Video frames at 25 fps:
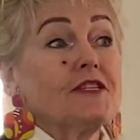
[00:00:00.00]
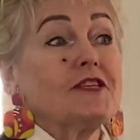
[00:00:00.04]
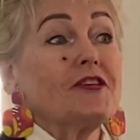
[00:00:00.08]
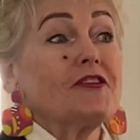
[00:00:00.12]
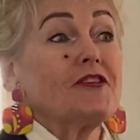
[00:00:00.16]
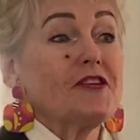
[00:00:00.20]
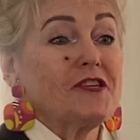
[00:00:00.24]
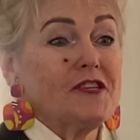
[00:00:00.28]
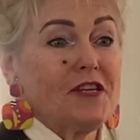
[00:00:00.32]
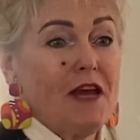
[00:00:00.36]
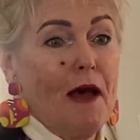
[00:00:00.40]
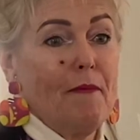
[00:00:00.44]
are
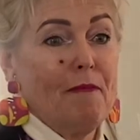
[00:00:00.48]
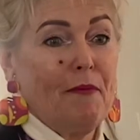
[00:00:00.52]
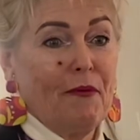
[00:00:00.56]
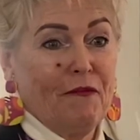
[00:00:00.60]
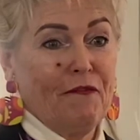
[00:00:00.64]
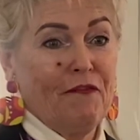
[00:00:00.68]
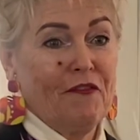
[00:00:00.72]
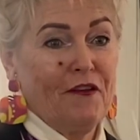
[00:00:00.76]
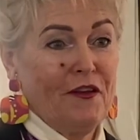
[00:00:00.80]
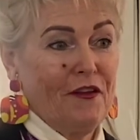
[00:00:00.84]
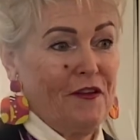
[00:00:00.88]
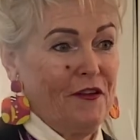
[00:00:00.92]
the type
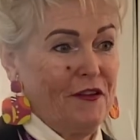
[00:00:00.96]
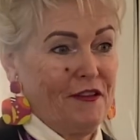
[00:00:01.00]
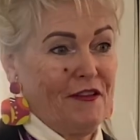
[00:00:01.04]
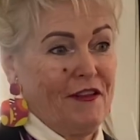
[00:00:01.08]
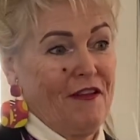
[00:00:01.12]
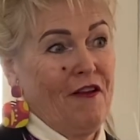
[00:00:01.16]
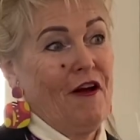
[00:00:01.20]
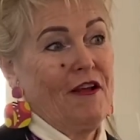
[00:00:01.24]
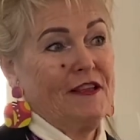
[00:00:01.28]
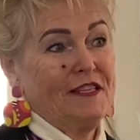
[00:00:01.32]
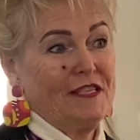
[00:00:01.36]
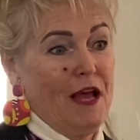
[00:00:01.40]

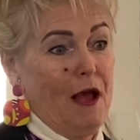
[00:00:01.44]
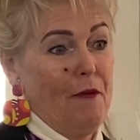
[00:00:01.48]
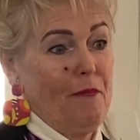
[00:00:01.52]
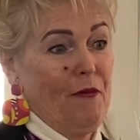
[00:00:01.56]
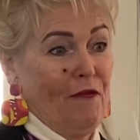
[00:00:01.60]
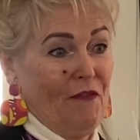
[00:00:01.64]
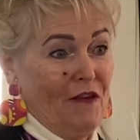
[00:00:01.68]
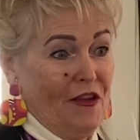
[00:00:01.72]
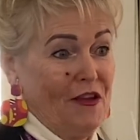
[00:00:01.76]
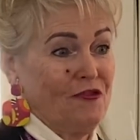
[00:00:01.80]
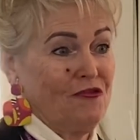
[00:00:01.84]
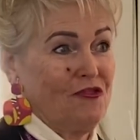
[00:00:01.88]

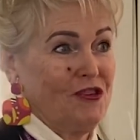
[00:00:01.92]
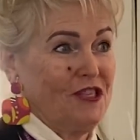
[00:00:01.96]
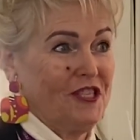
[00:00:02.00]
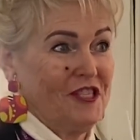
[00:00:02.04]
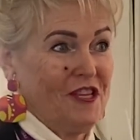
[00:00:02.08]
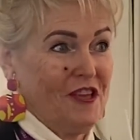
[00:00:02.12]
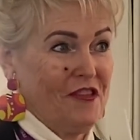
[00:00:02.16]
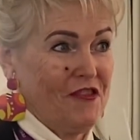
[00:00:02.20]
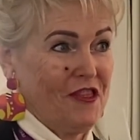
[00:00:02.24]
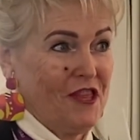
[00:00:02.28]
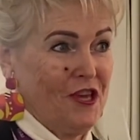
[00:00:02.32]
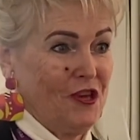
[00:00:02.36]
of
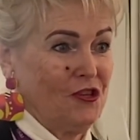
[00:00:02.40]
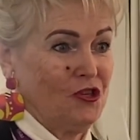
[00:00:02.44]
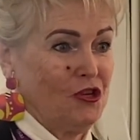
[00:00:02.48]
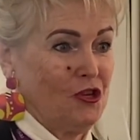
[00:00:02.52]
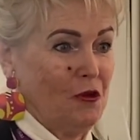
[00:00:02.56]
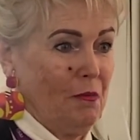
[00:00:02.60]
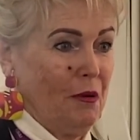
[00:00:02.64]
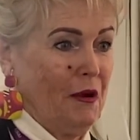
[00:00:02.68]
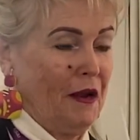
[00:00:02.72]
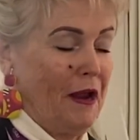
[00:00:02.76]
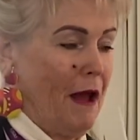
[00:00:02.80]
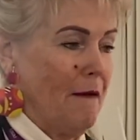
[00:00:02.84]
interesting things you
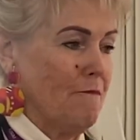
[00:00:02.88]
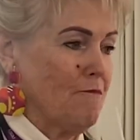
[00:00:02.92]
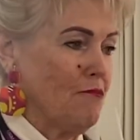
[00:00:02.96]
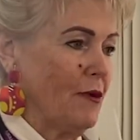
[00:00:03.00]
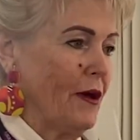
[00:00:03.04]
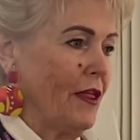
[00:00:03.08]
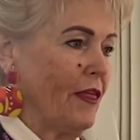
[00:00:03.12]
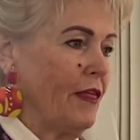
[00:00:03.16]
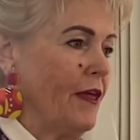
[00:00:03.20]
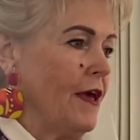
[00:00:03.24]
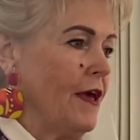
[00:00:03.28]
put up with.